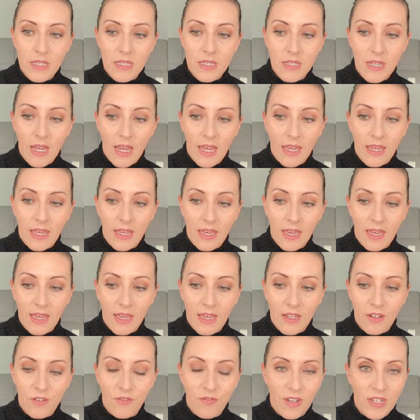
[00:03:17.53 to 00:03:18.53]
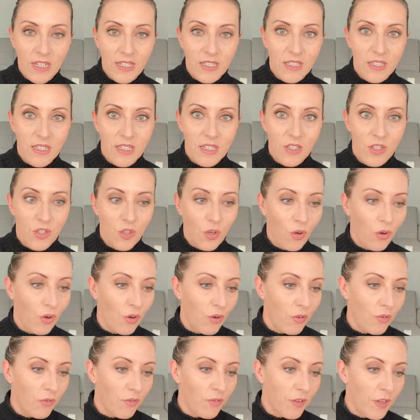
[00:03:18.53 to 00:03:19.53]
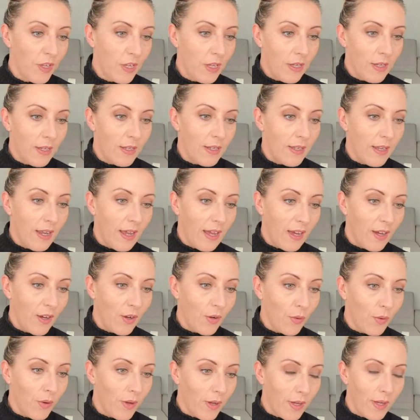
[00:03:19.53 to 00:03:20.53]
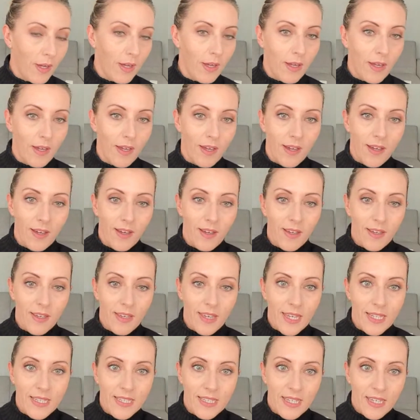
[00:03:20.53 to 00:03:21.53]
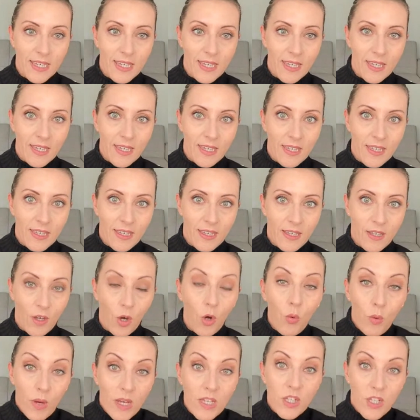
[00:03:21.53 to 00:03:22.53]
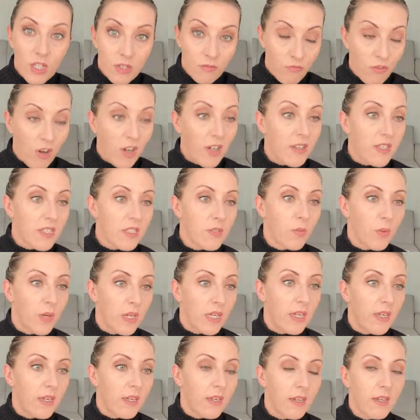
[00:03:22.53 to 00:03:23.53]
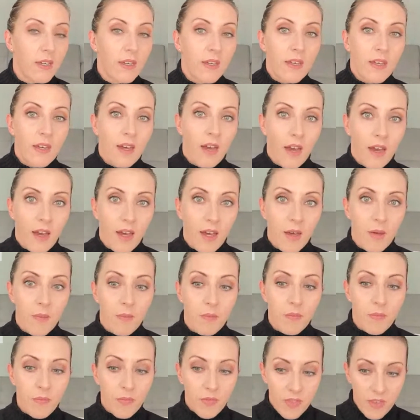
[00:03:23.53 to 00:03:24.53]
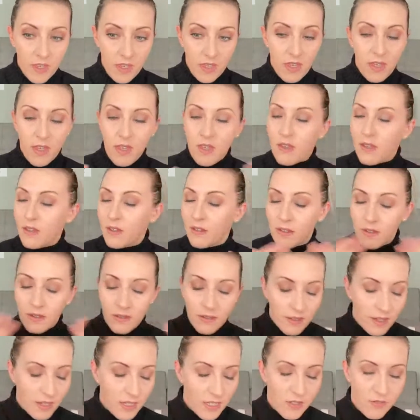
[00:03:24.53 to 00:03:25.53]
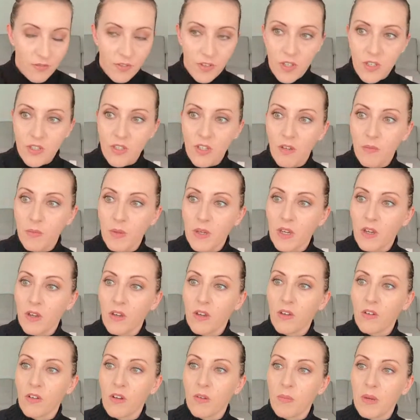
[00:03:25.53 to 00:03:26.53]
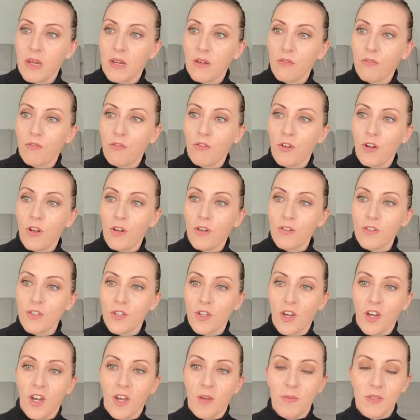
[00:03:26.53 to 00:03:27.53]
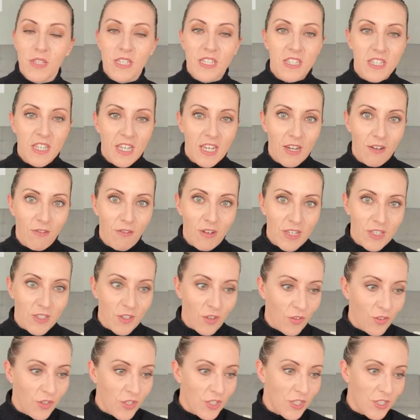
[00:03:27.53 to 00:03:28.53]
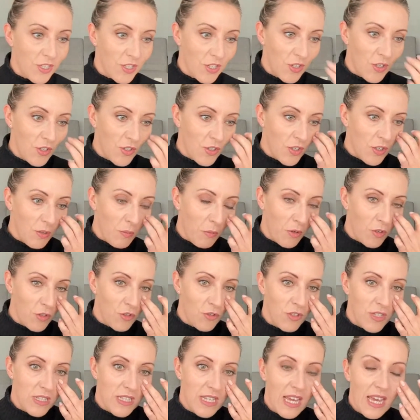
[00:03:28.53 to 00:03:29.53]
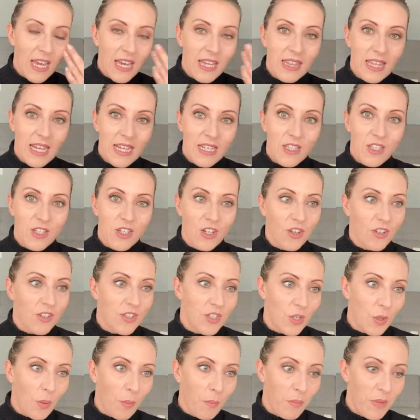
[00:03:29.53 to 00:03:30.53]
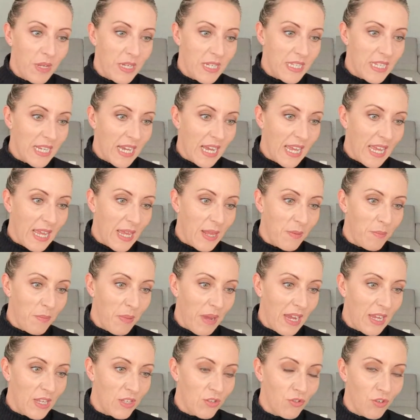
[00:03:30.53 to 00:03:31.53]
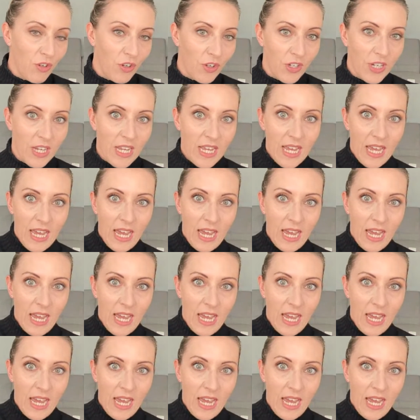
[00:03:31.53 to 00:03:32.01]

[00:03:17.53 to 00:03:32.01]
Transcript: taking advantage of now getting, oh, actually, right this week, the interviews that I've been going on about for a long time, the series on the dissolution of the monasteries, that started on Monday in Patreon,